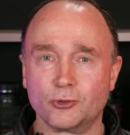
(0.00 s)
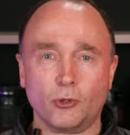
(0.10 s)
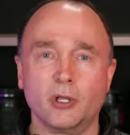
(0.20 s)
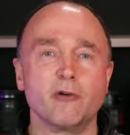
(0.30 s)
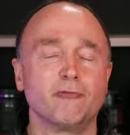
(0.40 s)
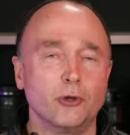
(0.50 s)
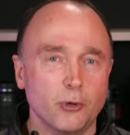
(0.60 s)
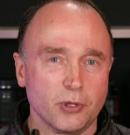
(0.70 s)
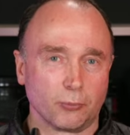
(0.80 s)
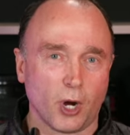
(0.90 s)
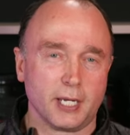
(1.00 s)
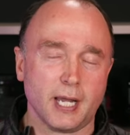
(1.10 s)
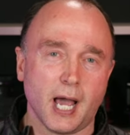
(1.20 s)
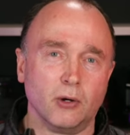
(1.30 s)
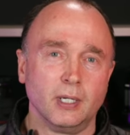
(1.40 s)
there's only a few of them right
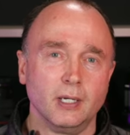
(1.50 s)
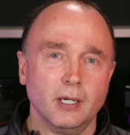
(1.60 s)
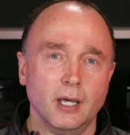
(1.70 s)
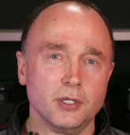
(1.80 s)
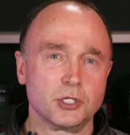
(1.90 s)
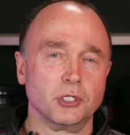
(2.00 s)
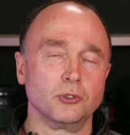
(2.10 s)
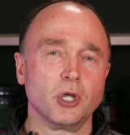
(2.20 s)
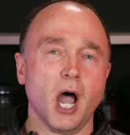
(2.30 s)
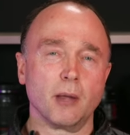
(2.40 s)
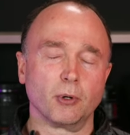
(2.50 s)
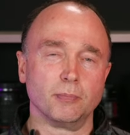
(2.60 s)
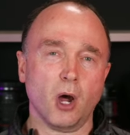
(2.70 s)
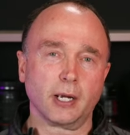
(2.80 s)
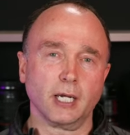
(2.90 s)
now in the stills hybrid
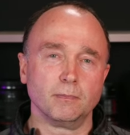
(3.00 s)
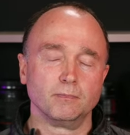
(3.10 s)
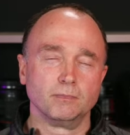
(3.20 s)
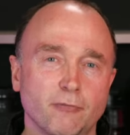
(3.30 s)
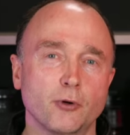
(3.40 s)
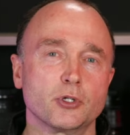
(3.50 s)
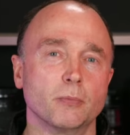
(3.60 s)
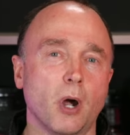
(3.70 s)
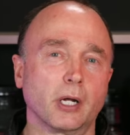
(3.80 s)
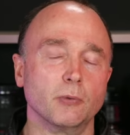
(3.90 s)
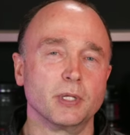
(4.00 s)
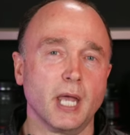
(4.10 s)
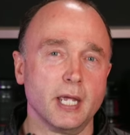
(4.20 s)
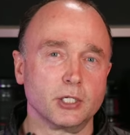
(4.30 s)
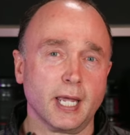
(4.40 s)
market. The first to market with
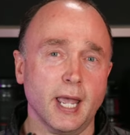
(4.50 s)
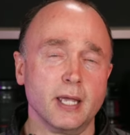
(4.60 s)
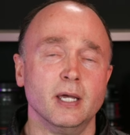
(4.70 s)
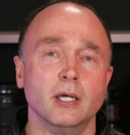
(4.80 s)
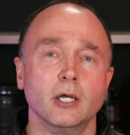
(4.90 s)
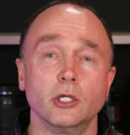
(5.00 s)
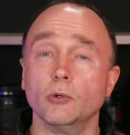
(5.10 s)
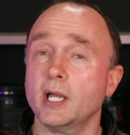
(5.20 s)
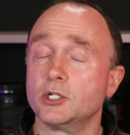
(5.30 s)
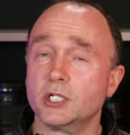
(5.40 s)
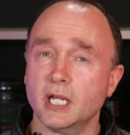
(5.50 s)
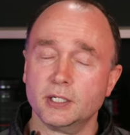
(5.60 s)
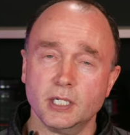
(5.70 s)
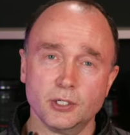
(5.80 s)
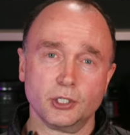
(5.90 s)
8K UHD
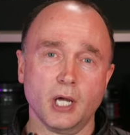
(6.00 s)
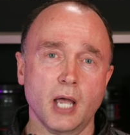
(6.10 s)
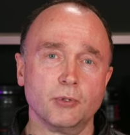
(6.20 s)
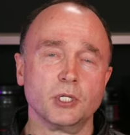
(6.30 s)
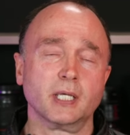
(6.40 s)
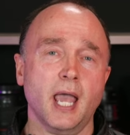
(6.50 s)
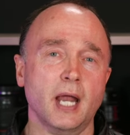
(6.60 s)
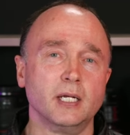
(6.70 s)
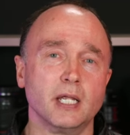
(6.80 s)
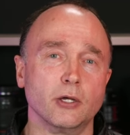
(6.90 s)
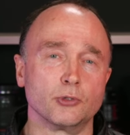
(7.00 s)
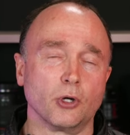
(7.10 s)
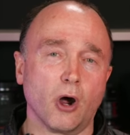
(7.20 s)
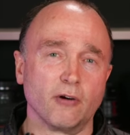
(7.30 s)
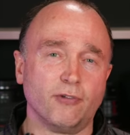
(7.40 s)
and DCI was the Canon EOS
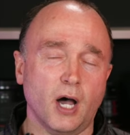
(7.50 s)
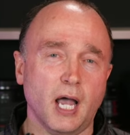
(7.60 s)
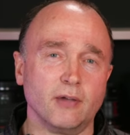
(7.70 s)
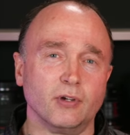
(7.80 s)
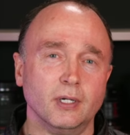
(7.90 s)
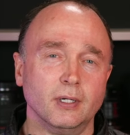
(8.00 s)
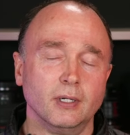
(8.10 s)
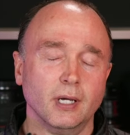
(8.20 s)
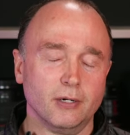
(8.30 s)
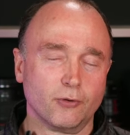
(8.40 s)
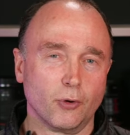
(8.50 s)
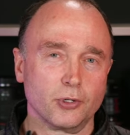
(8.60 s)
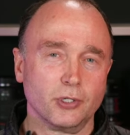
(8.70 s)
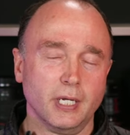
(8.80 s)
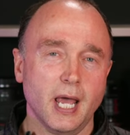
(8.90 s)
R5, and of
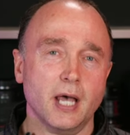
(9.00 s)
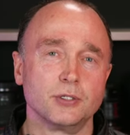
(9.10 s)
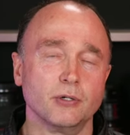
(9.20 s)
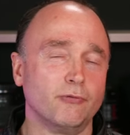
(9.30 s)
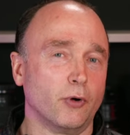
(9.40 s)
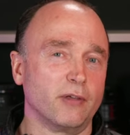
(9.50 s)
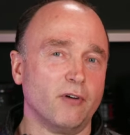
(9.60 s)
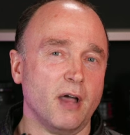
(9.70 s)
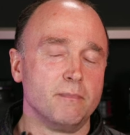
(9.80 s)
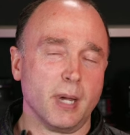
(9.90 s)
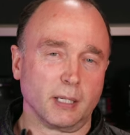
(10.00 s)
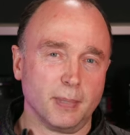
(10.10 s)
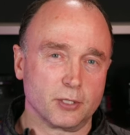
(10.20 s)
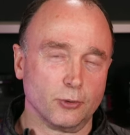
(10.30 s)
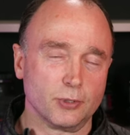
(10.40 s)
course it has a 45
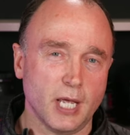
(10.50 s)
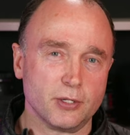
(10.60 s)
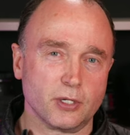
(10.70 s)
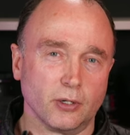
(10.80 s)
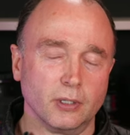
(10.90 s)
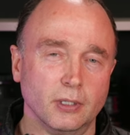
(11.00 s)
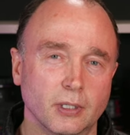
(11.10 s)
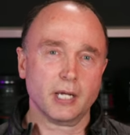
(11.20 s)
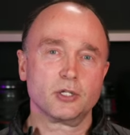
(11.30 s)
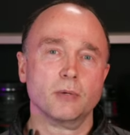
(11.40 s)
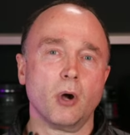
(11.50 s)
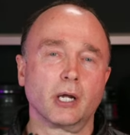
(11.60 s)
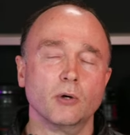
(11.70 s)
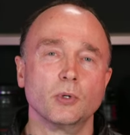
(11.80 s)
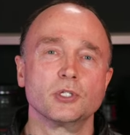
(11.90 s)
megapixel sensor. Next to
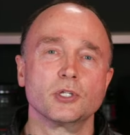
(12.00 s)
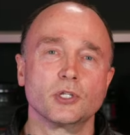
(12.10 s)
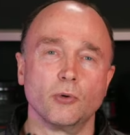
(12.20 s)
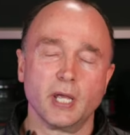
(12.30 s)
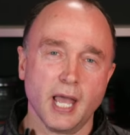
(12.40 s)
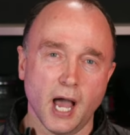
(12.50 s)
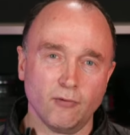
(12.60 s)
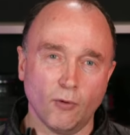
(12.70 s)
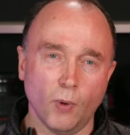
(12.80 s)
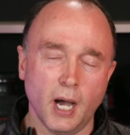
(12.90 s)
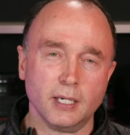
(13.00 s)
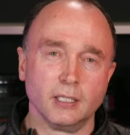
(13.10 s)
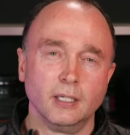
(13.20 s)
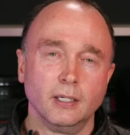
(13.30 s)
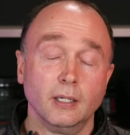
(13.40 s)
market was the Sony Alpha One.
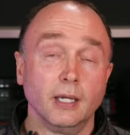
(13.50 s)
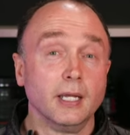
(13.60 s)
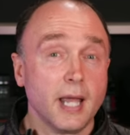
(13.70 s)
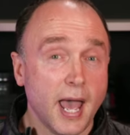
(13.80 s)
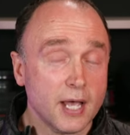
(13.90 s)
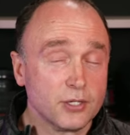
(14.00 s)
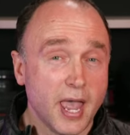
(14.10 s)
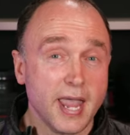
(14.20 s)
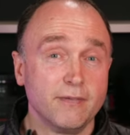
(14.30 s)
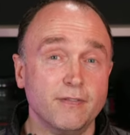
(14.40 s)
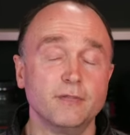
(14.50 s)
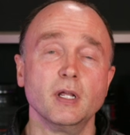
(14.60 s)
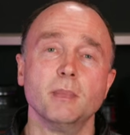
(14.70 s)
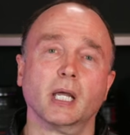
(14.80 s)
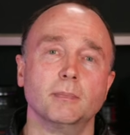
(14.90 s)
It has a 50
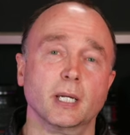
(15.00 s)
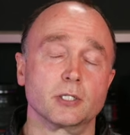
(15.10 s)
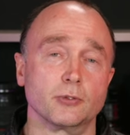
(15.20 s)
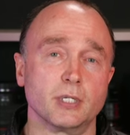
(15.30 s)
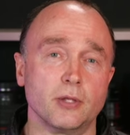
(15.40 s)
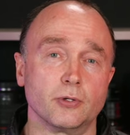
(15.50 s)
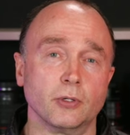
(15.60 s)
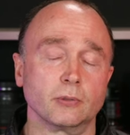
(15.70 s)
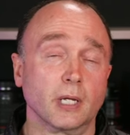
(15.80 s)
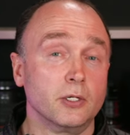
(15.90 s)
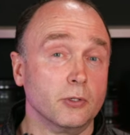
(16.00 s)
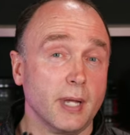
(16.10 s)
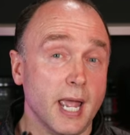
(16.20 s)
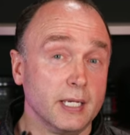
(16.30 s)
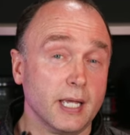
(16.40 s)
megapixel sensor, can do
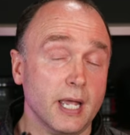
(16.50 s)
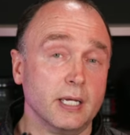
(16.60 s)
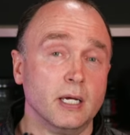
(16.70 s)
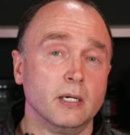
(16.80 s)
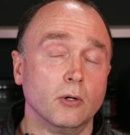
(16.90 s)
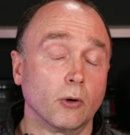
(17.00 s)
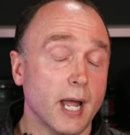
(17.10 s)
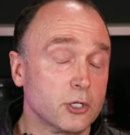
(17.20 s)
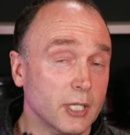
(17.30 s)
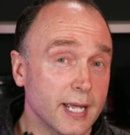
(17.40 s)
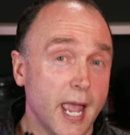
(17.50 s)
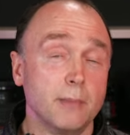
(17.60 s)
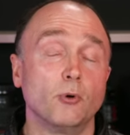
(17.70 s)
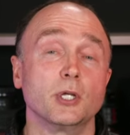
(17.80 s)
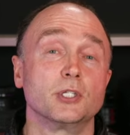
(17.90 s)
8K, or actually
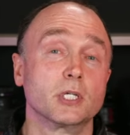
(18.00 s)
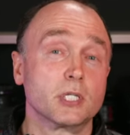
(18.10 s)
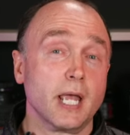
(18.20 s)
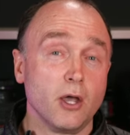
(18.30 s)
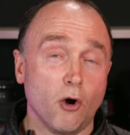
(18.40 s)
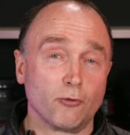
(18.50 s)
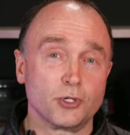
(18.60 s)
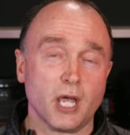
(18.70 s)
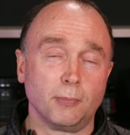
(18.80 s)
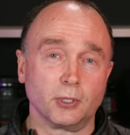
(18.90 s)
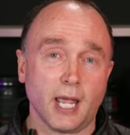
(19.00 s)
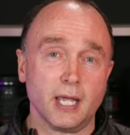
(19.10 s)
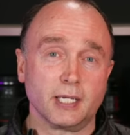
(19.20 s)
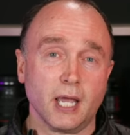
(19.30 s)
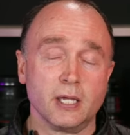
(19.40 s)
8.6K oversampled
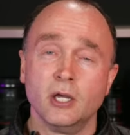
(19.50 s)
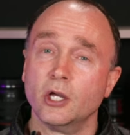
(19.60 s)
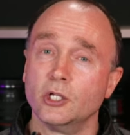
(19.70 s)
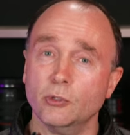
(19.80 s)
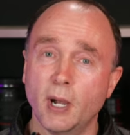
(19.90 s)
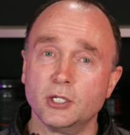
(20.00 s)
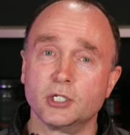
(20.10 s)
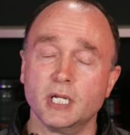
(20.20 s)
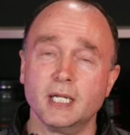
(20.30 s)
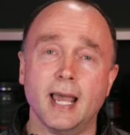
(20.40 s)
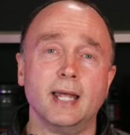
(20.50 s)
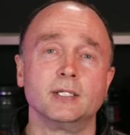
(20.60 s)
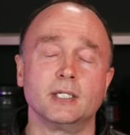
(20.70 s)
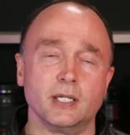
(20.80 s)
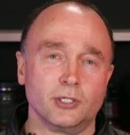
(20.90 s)
8K UHD
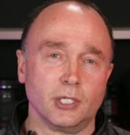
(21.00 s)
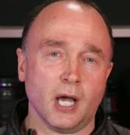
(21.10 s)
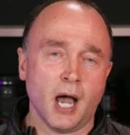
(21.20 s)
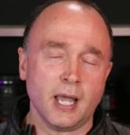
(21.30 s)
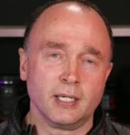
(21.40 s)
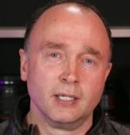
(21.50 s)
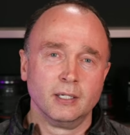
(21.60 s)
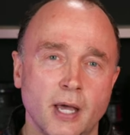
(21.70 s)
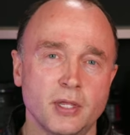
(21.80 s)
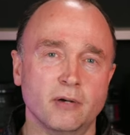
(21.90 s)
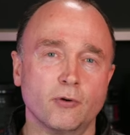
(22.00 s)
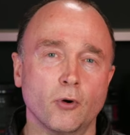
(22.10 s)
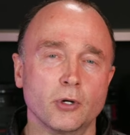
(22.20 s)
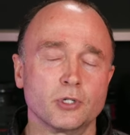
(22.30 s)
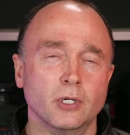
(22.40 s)
and DCI. And then of
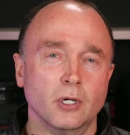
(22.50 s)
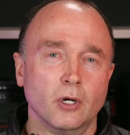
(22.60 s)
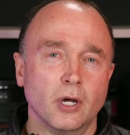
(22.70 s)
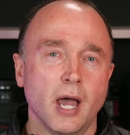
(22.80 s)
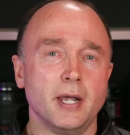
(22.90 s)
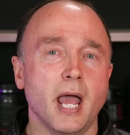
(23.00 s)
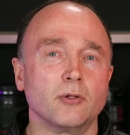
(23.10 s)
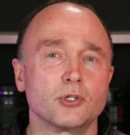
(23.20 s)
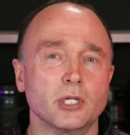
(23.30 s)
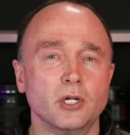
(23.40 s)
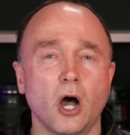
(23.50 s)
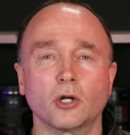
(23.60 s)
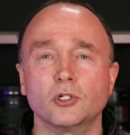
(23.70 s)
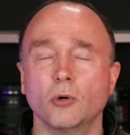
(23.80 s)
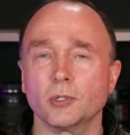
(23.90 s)
course, announced in
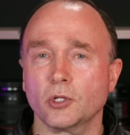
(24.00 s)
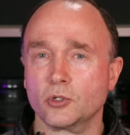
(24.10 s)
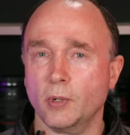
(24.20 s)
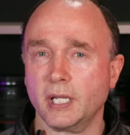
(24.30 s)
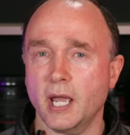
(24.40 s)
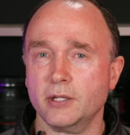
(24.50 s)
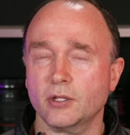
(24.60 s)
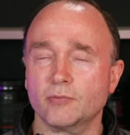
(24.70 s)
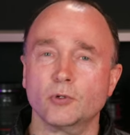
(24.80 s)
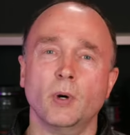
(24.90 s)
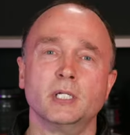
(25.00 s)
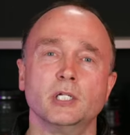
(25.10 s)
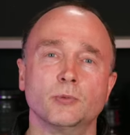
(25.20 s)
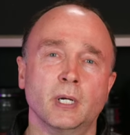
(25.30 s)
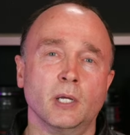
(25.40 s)
October the 28th of
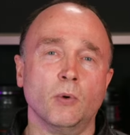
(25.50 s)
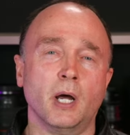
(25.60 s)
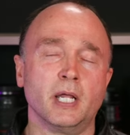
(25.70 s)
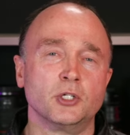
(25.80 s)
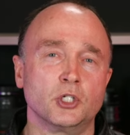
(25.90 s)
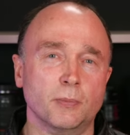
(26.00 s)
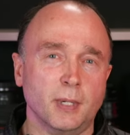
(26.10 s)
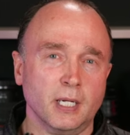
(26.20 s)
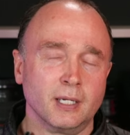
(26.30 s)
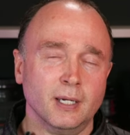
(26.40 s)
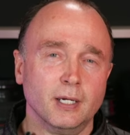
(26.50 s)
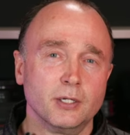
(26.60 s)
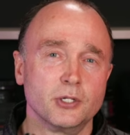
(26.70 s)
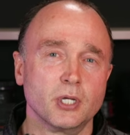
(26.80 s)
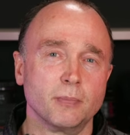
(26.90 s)
2021 and shipping
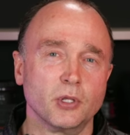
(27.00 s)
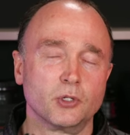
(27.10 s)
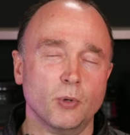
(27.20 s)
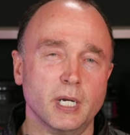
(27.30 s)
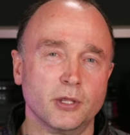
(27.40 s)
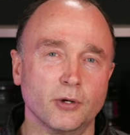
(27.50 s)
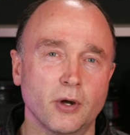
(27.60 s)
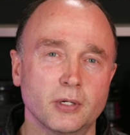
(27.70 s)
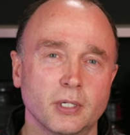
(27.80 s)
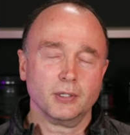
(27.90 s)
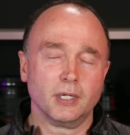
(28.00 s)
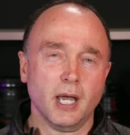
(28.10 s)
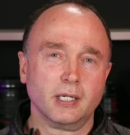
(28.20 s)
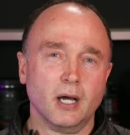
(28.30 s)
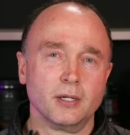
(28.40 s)
December the 23rd, the
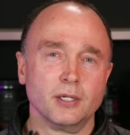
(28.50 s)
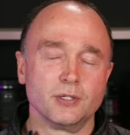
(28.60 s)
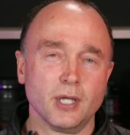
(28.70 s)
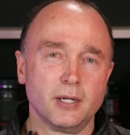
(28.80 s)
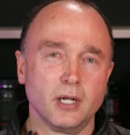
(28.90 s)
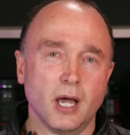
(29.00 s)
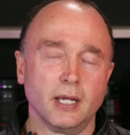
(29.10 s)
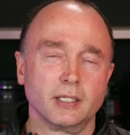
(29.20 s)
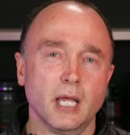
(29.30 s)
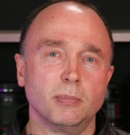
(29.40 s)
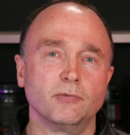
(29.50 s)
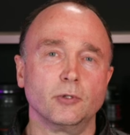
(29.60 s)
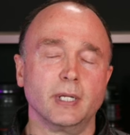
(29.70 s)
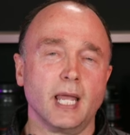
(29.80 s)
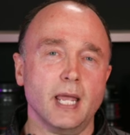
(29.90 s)
Nikon Z9, capable of
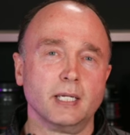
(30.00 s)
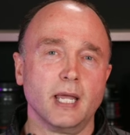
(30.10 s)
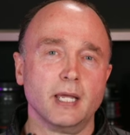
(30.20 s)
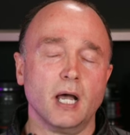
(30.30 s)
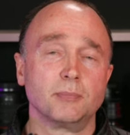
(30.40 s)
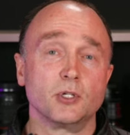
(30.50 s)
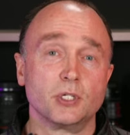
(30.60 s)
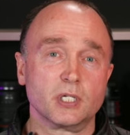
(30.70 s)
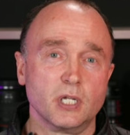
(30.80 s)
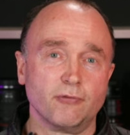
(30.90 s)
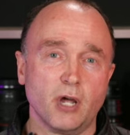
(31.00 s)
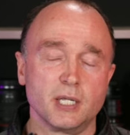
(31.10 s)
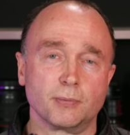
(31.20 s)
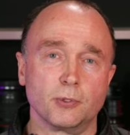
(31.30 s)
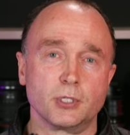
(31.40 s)
doing 8K up to 60
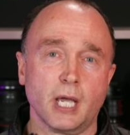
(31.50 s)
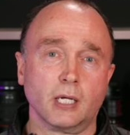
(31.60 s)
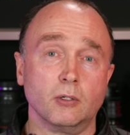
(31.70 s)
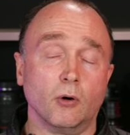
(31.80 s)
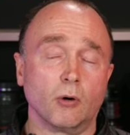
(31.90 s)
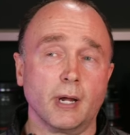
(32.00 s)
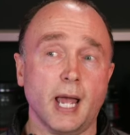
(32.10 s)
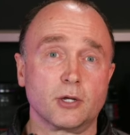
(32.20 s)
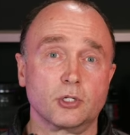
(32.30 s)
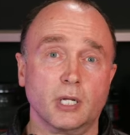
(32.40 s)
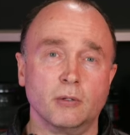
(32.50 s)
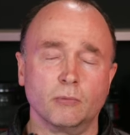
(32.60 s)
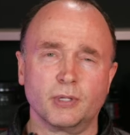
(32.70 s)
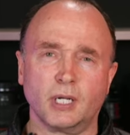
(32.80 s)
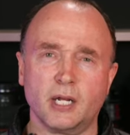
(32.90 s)
frames per second, or actually
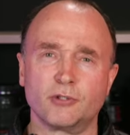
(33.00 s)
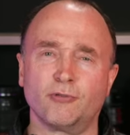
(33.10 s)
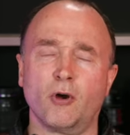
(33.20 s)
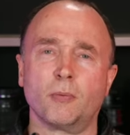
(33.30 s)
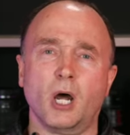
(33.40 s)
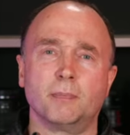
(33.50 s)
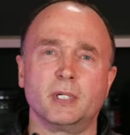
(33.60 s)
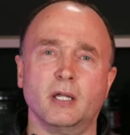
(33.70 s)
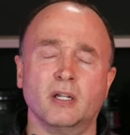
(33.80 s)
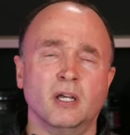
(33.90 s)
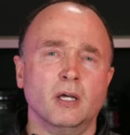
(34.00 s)
with the latest firmware update,